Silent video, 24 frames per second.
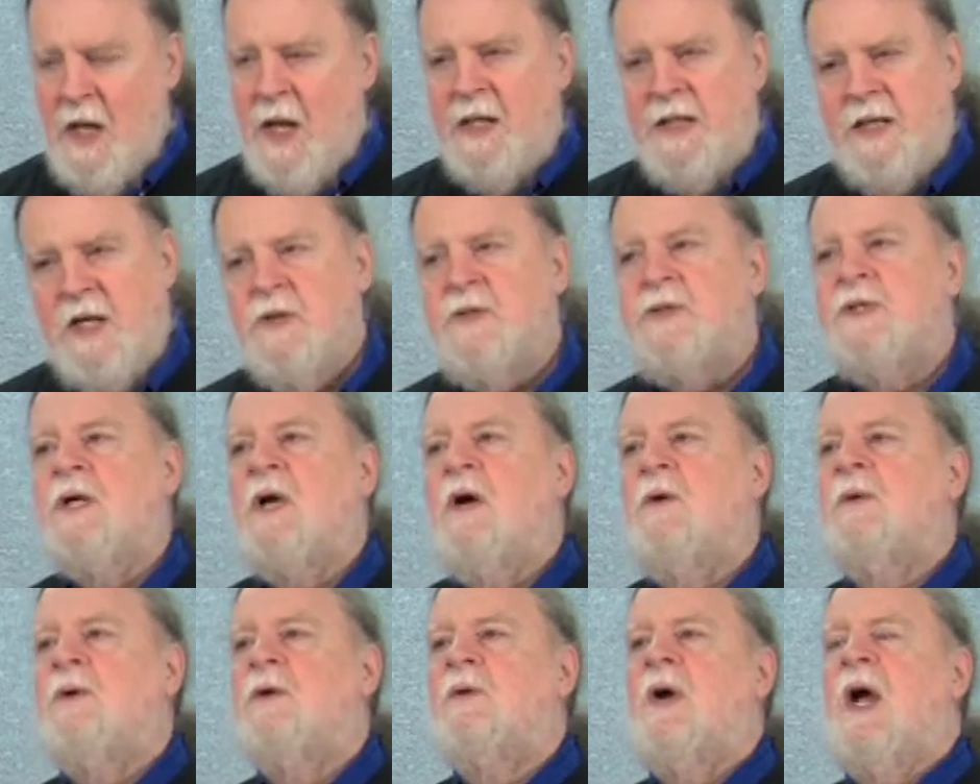Years
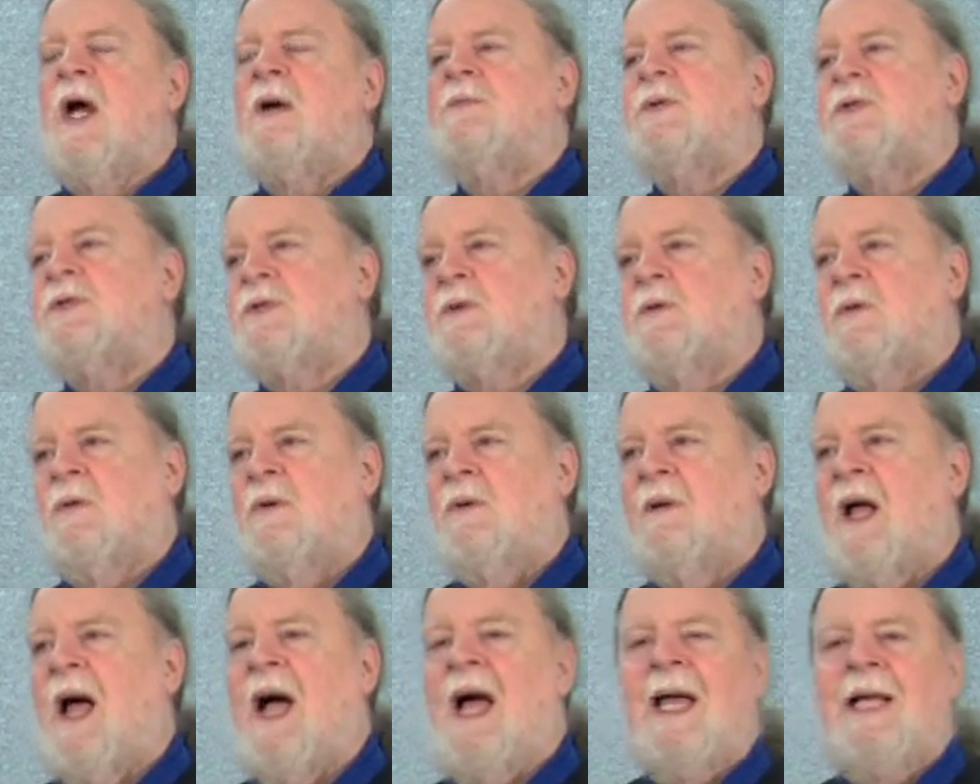ago in grammar
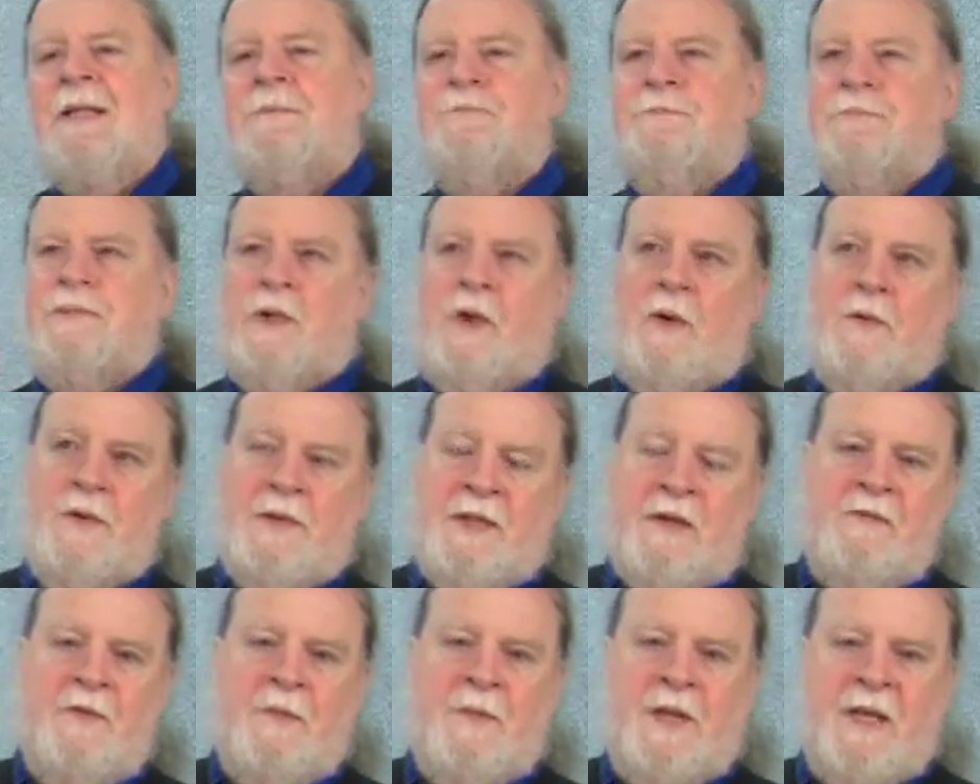school, I, along
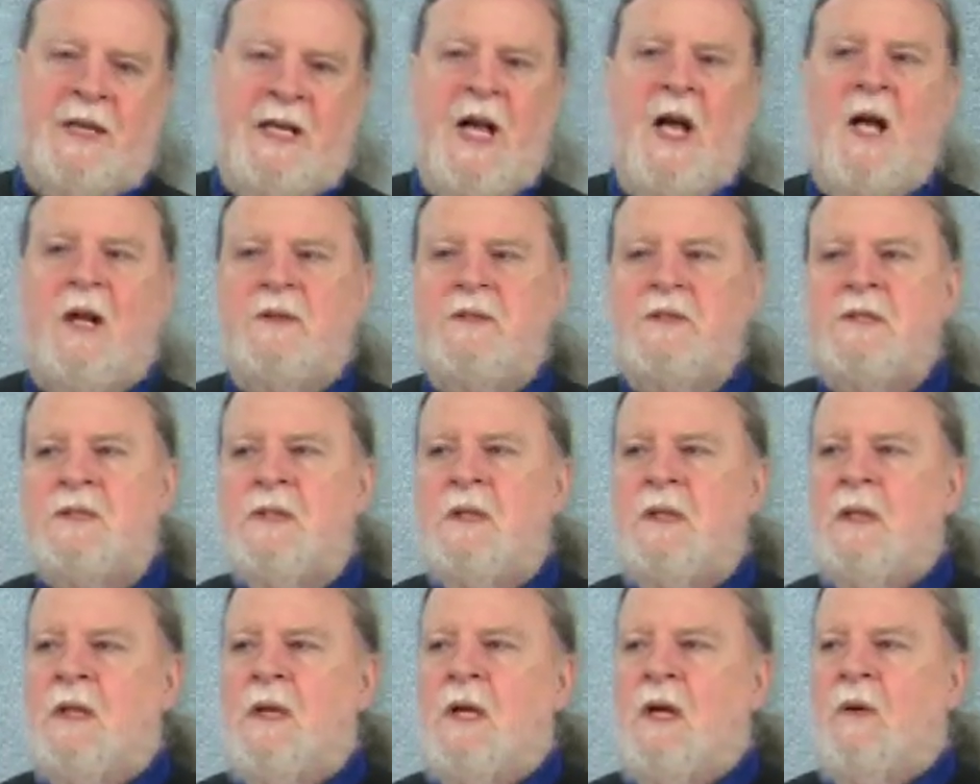with everybody else,
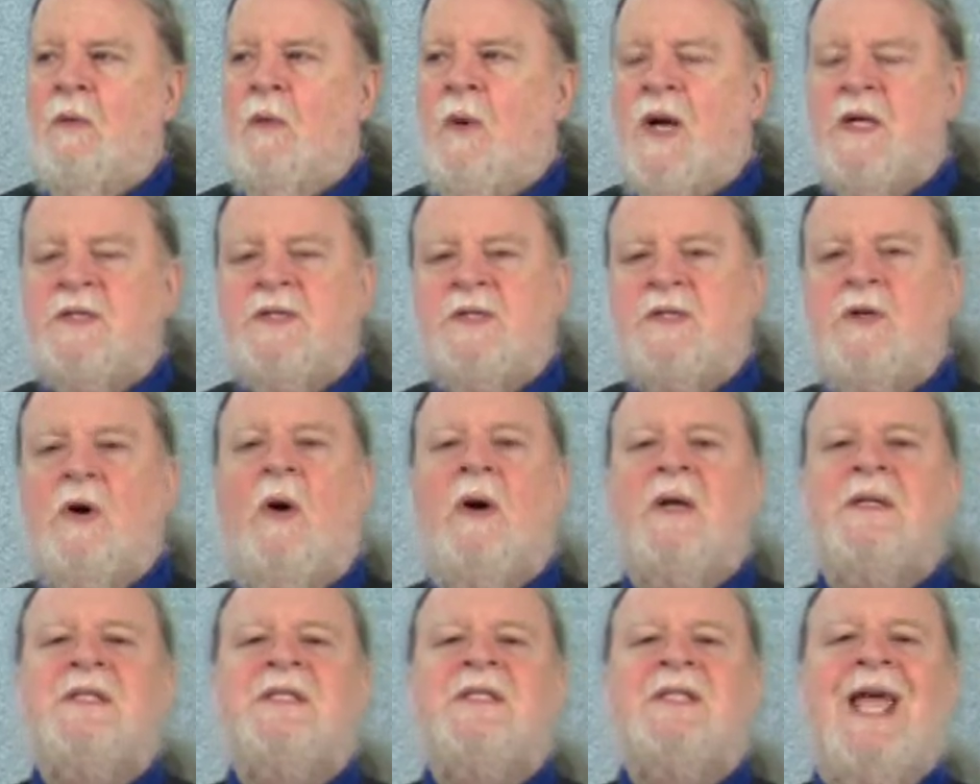was
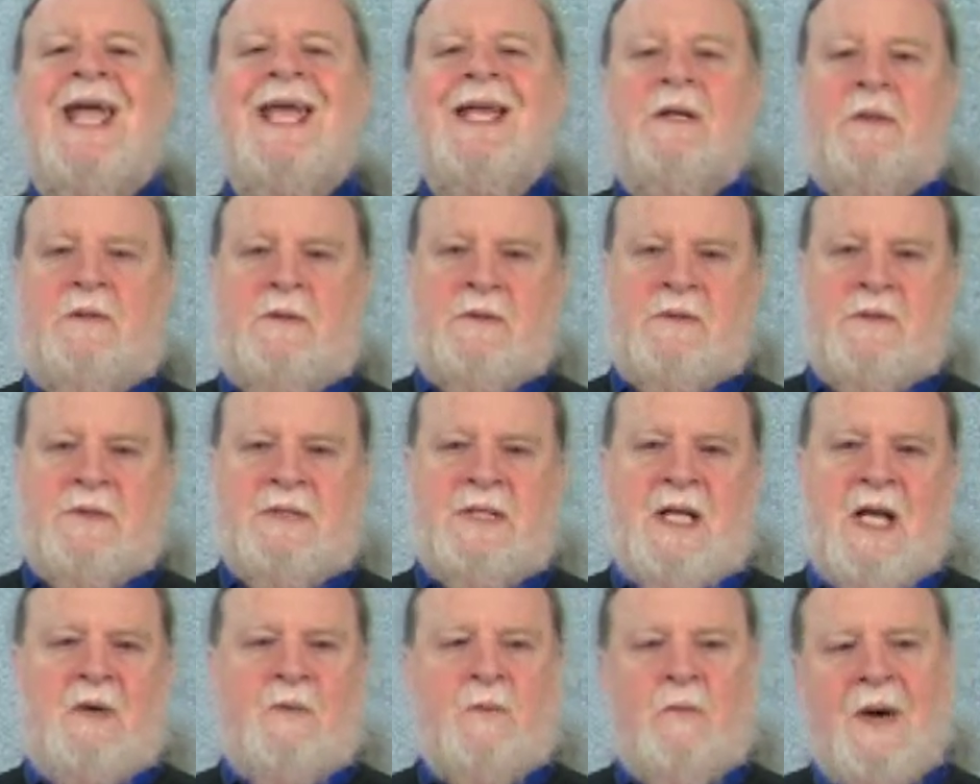taught tales
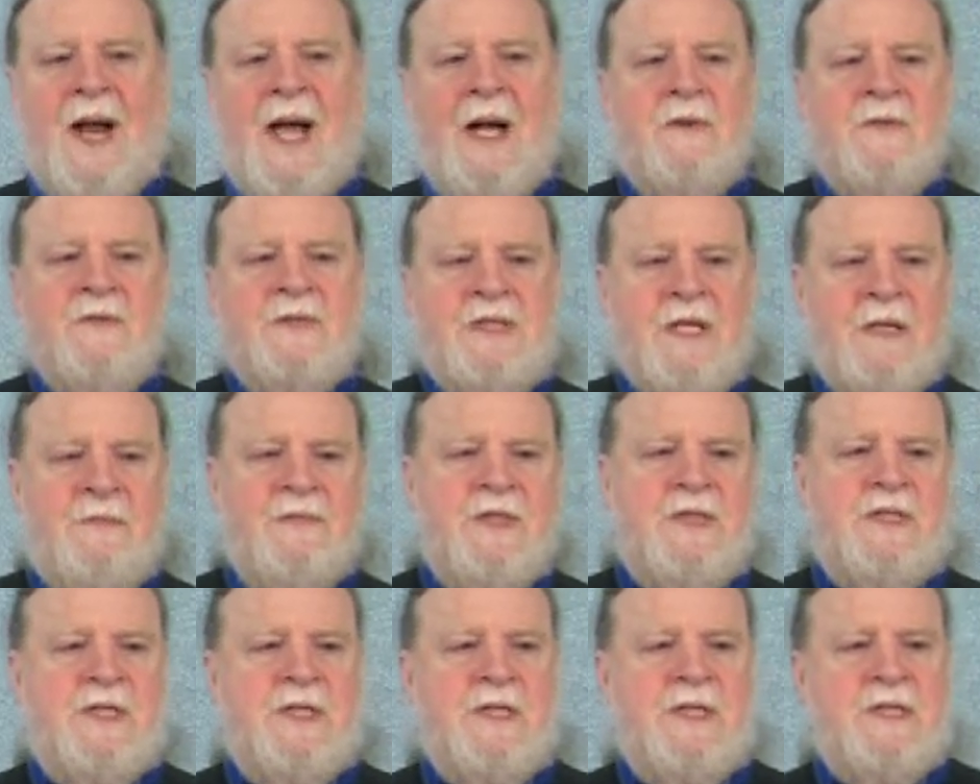that roused
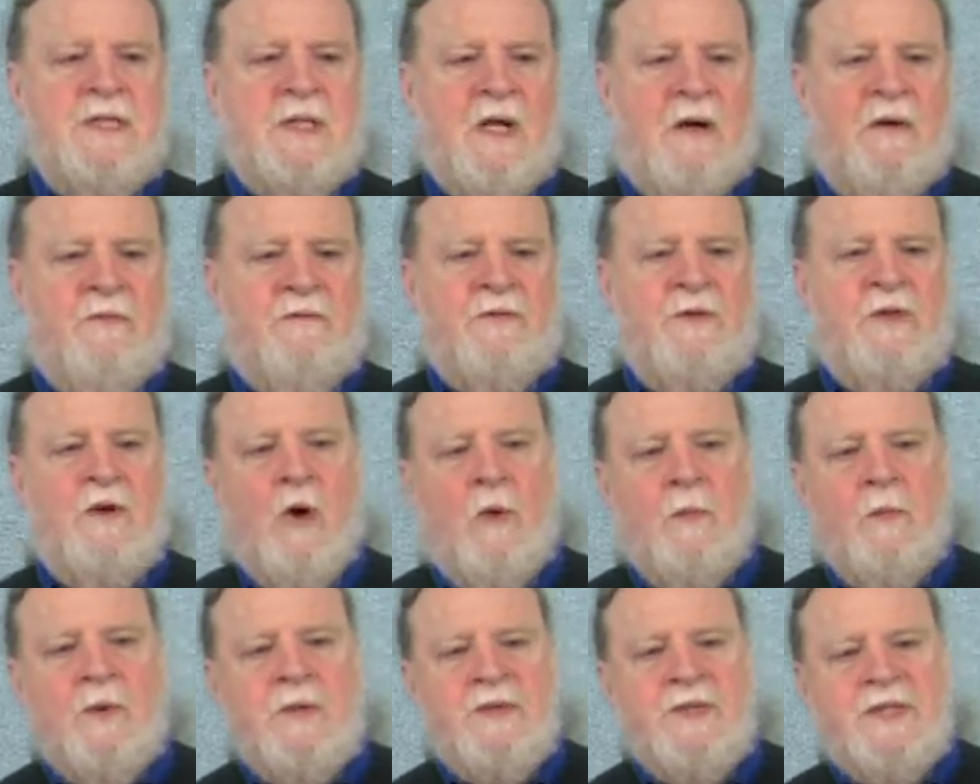images of
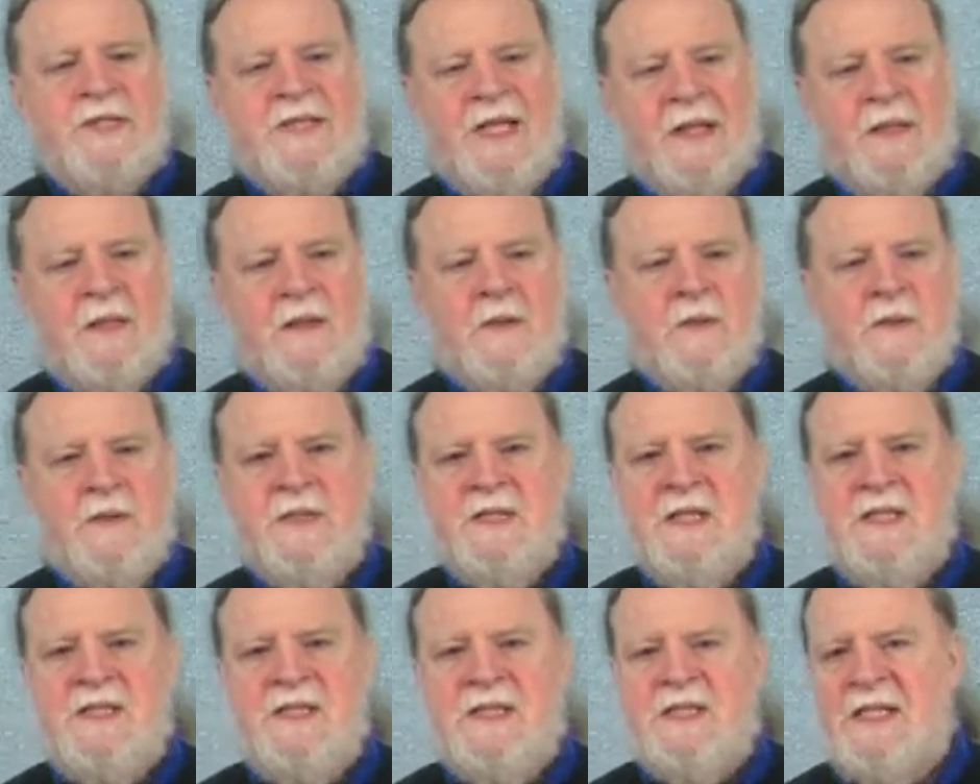noble
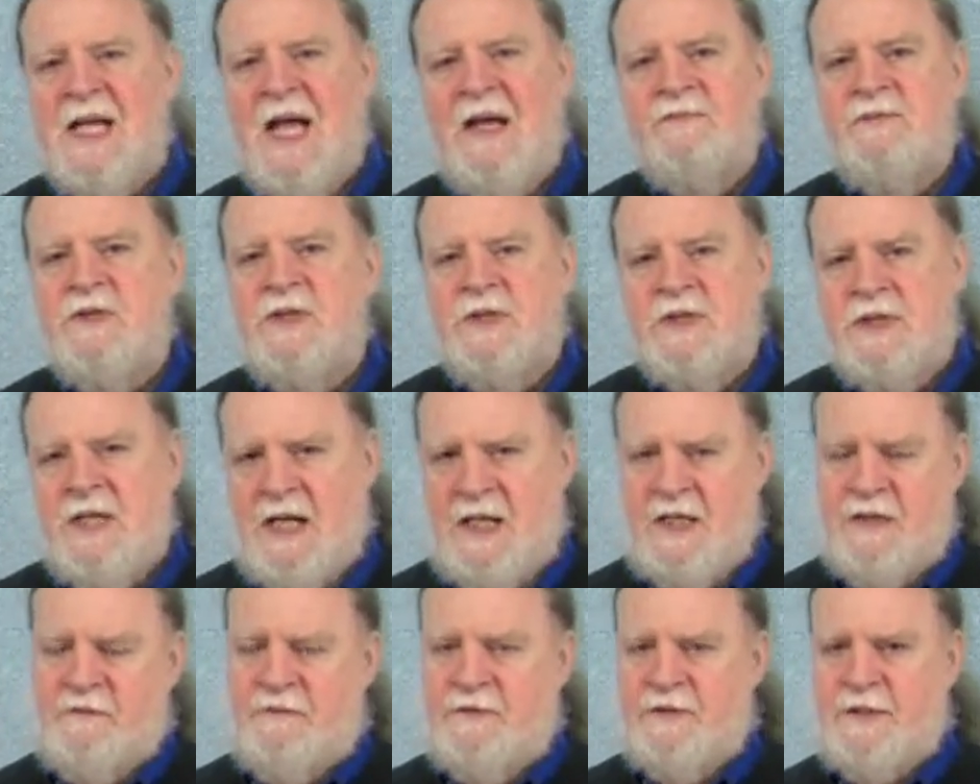settlers and savage
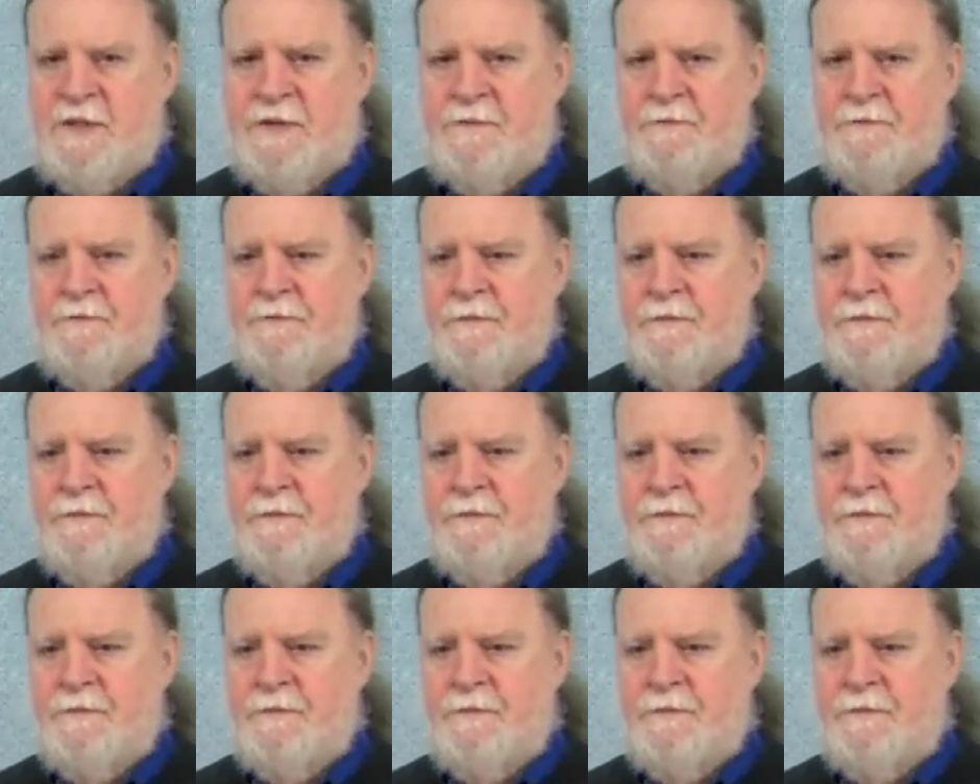natives.